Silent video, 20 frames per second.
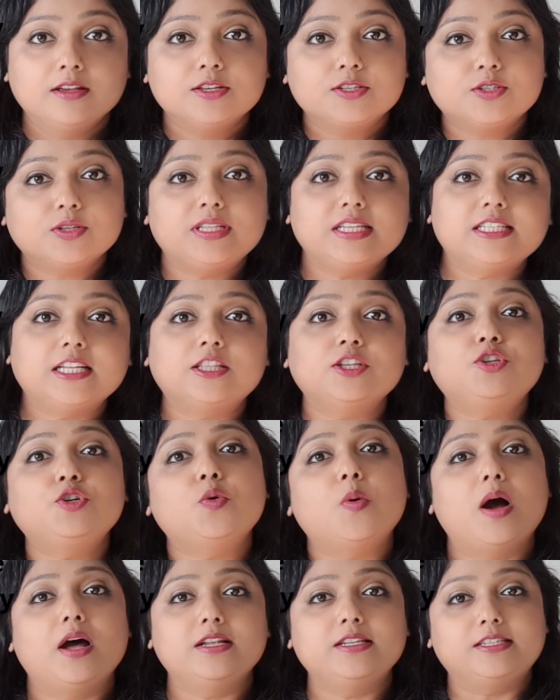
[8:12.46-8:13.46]
So these are the
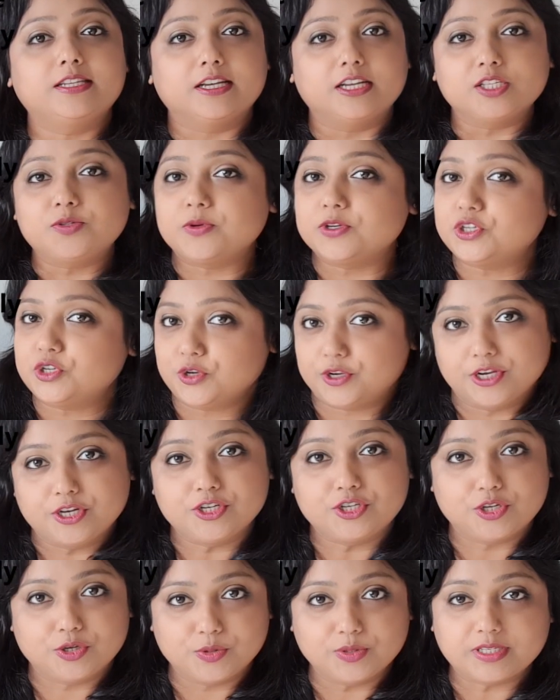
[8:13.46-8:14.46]
two answers which you can
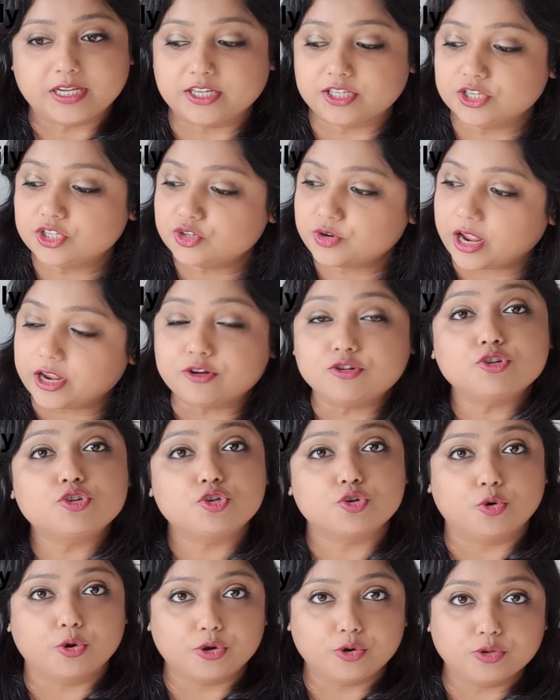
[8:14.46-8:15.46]
choose. I just try to
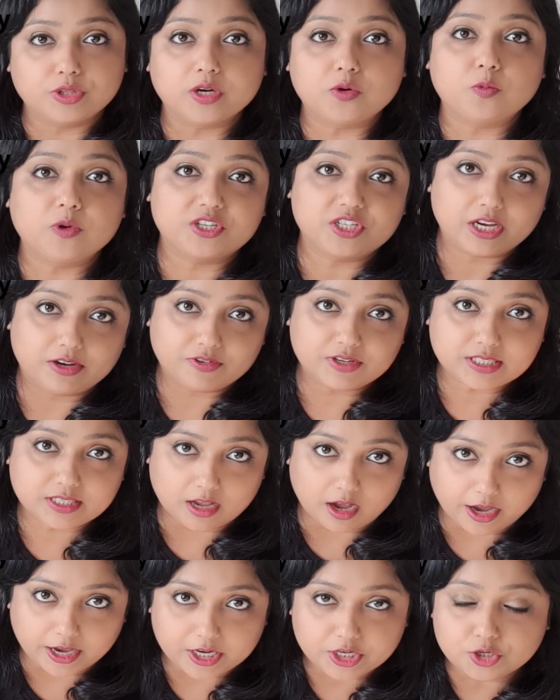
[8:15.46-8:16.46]
show you that whichever
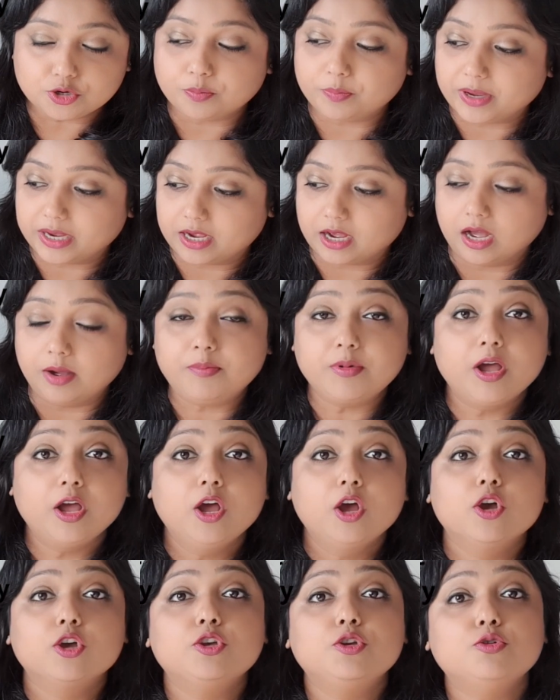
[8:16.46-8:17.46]
side you pick up,
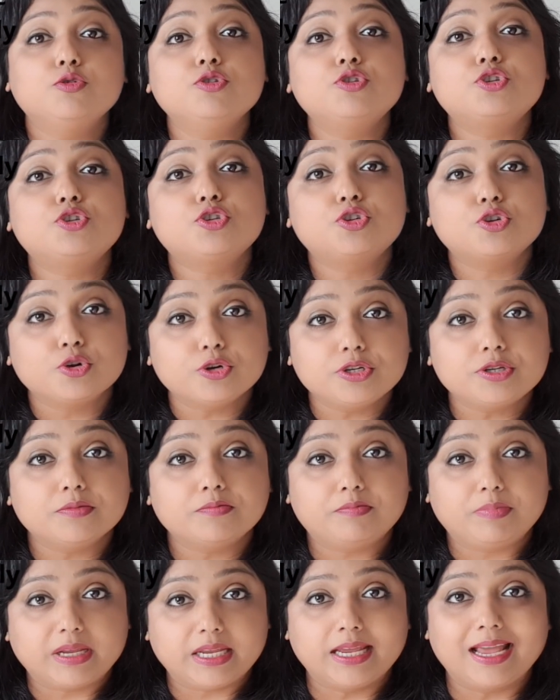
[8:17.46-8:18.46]
you
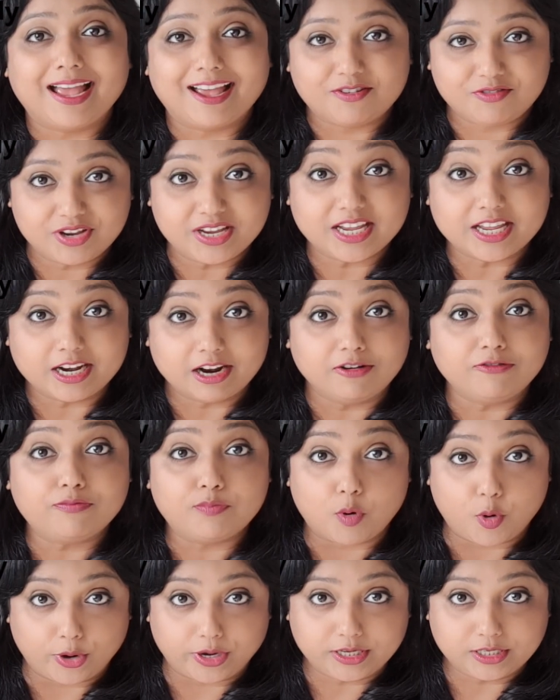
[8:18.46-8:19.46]
should be having enough
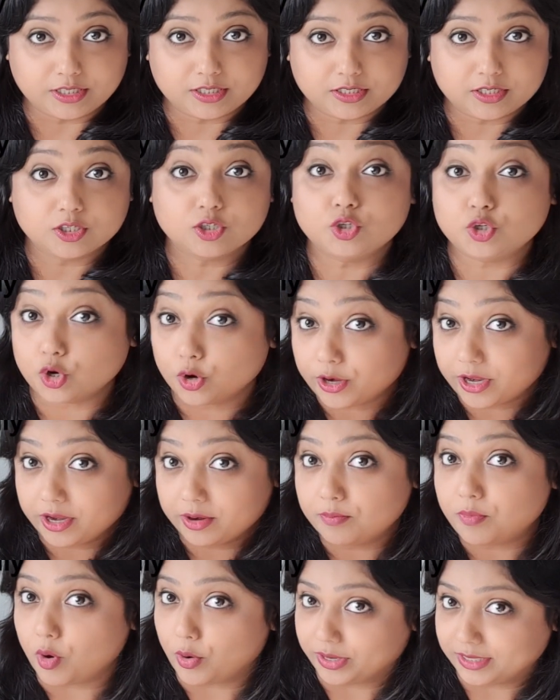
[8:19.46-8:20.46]
points,
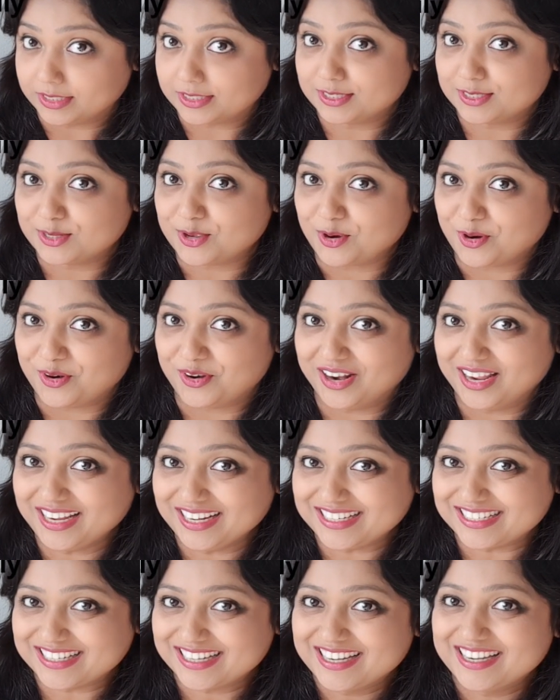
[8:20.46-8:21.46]
talking points.
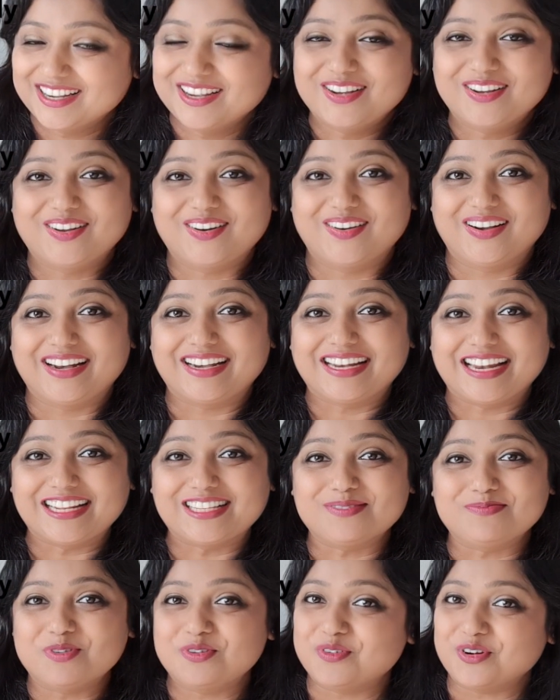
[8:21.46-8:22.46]
Alright? Alright,
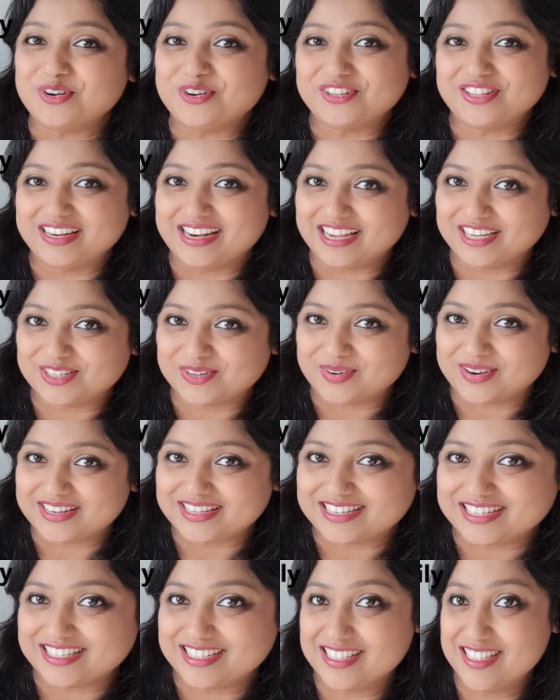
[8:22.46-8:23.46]
let's move on to the next
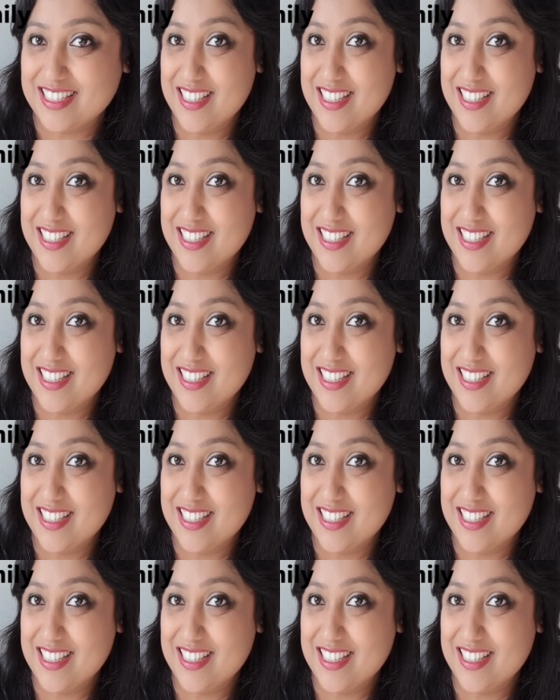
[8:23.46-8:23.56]
question.